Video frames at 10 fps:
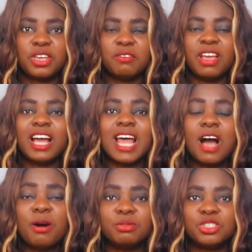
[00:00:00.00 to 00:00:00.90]
giving her that
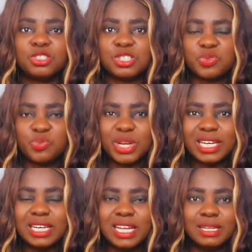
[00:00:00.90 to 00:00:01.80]
options
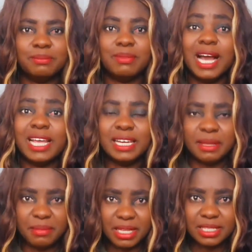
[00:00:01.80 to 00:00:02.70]
within my
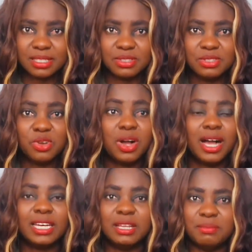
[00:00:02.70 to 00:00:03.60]
limits, not
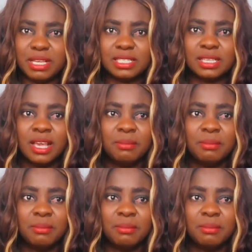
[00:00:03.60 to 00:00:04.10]
her limits.